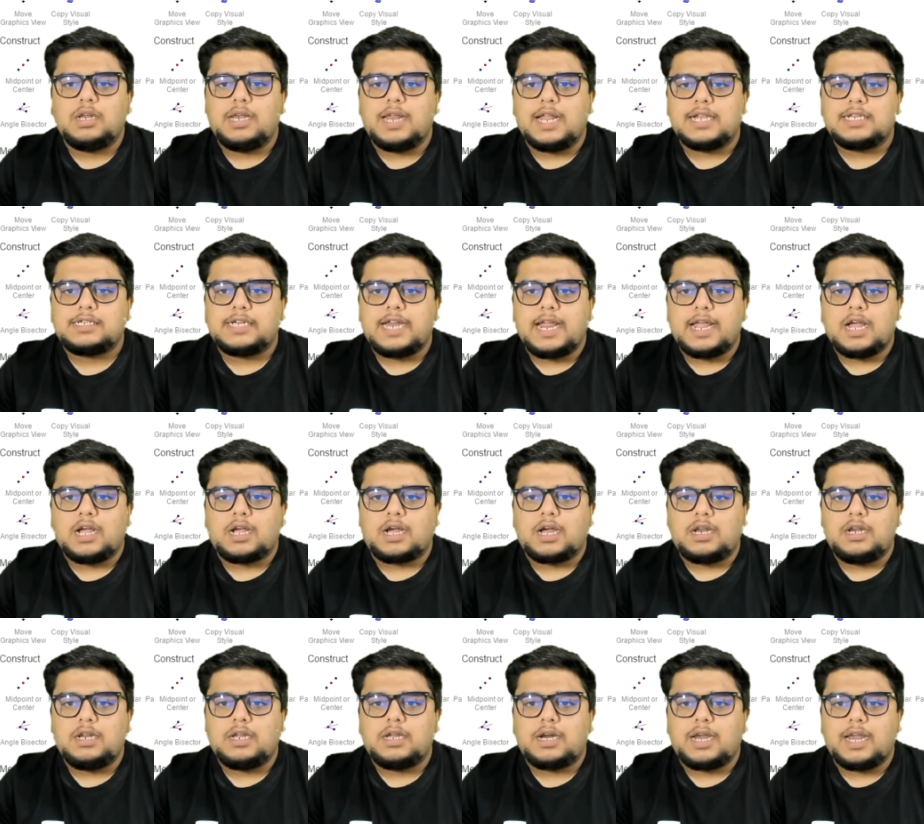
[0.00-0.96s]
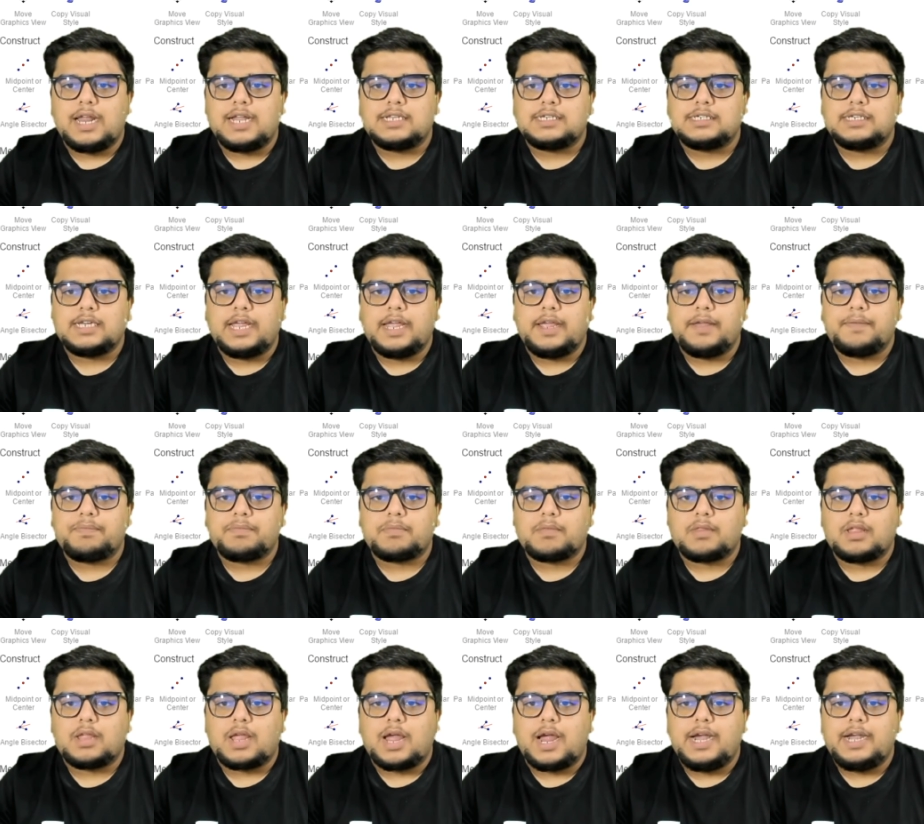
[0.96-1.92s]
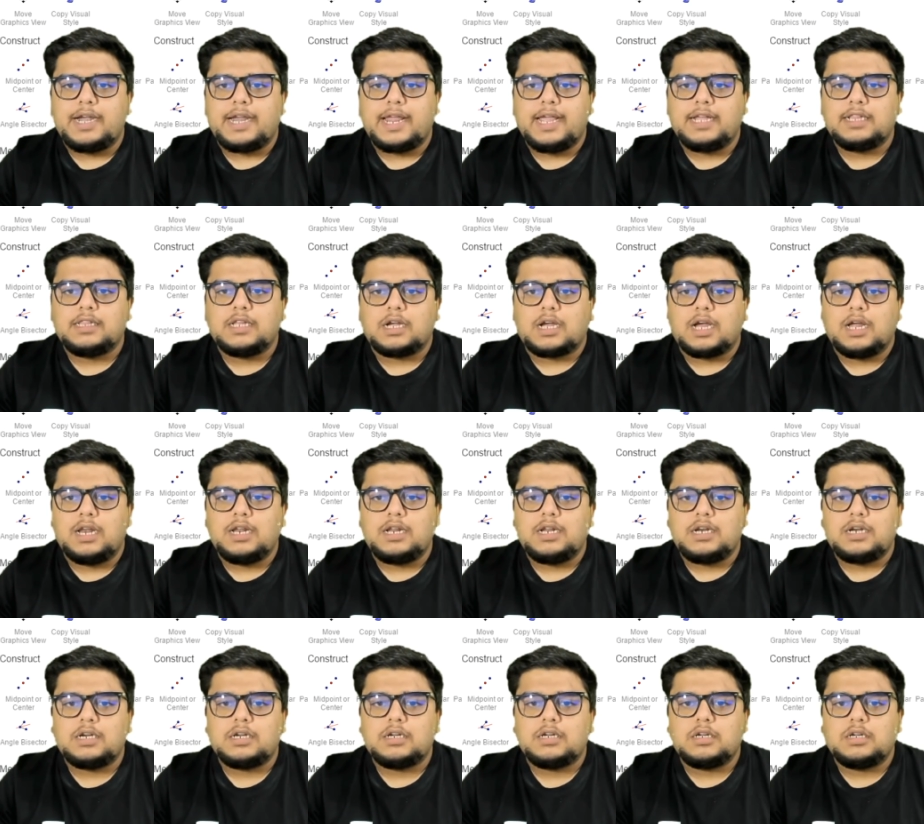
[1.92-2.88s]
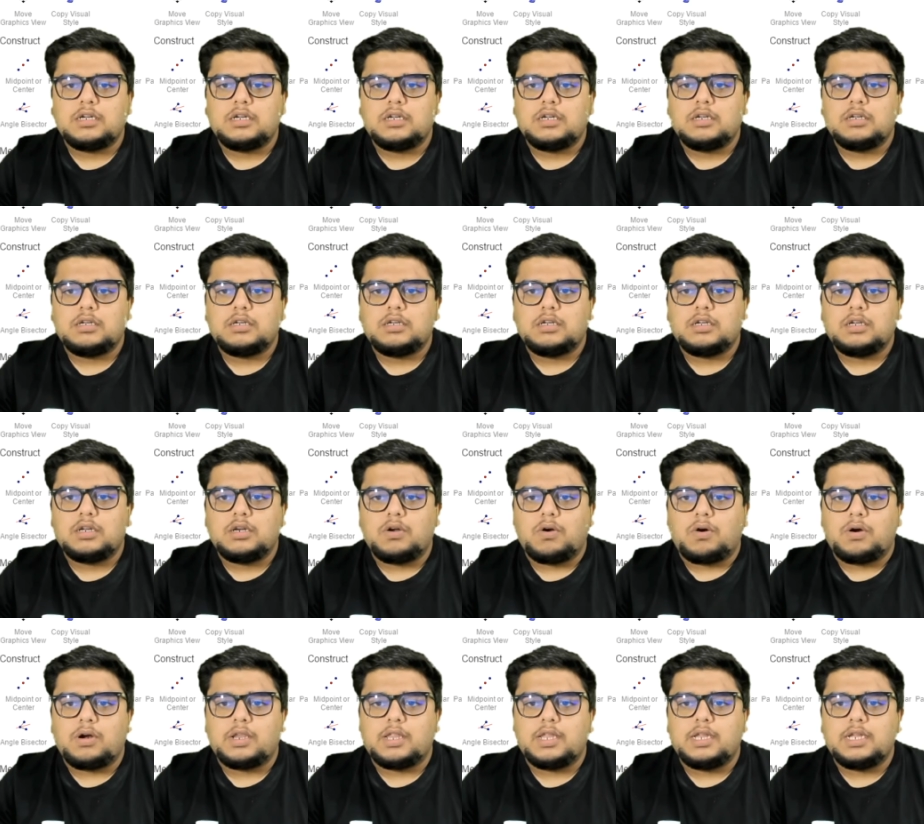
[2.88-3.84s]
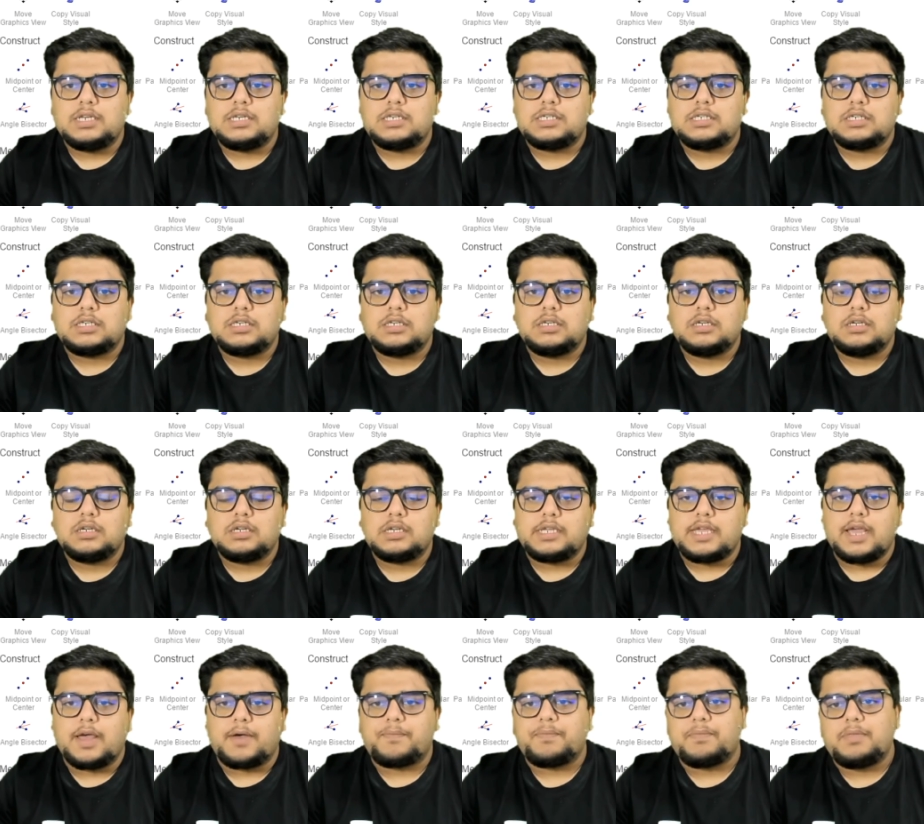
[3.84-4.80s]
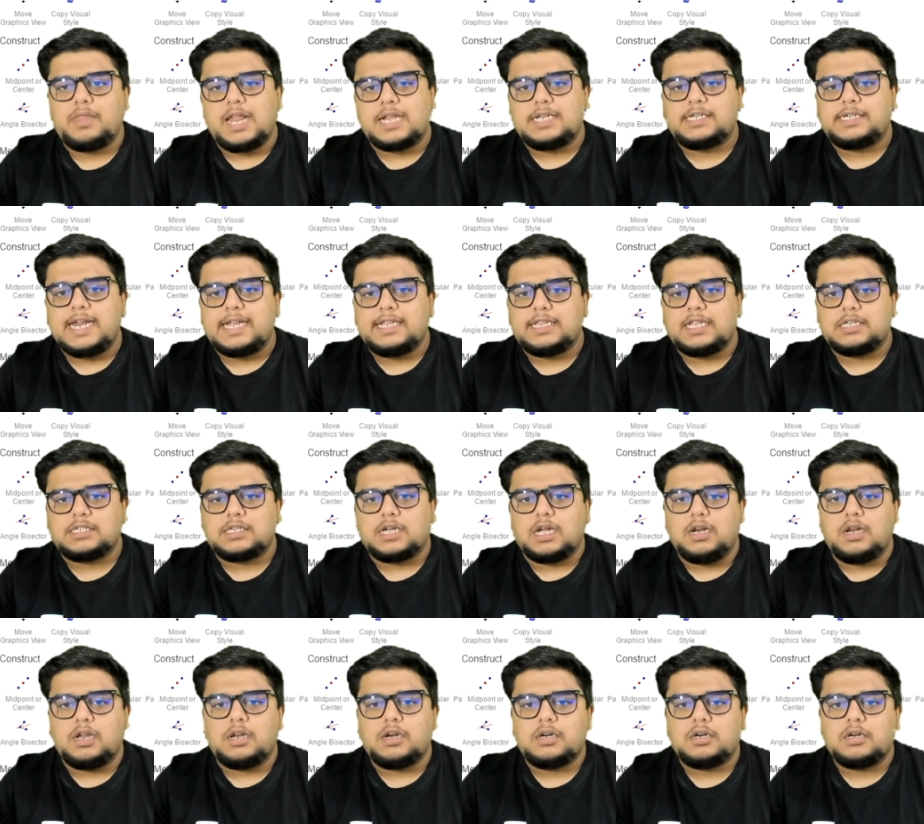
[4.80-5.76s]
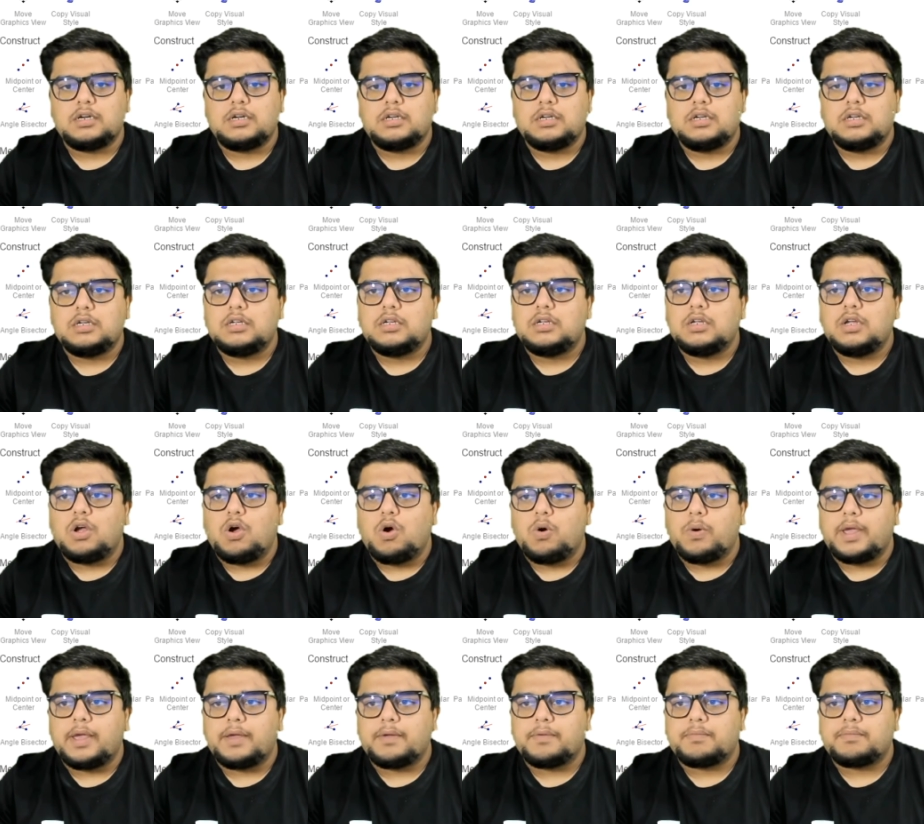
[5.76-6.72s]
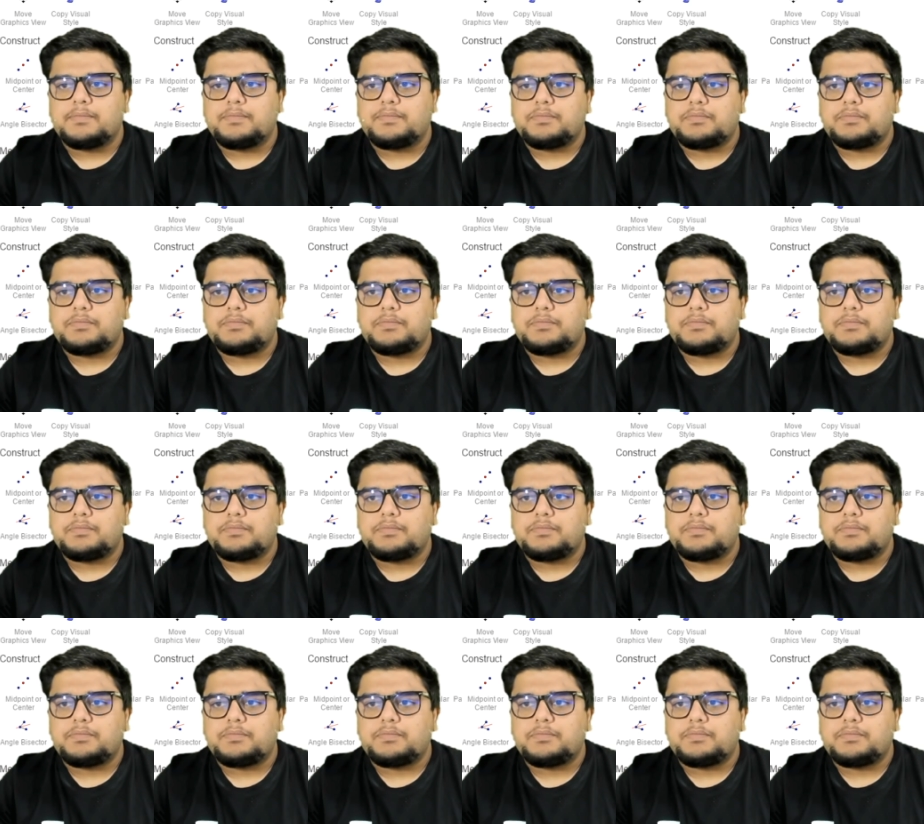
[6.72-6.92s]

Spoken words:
let's take a color. Let's say I take the color, not this. Yeah, let's take this color. Okay.